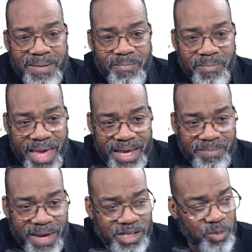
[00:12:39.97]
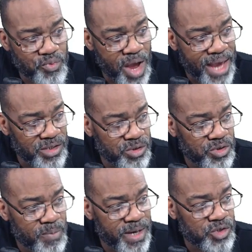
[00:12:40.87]
may may surprise you.
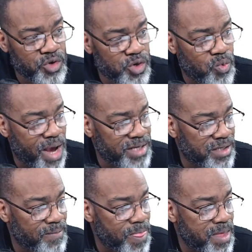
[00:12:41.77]
So make sure you watch it.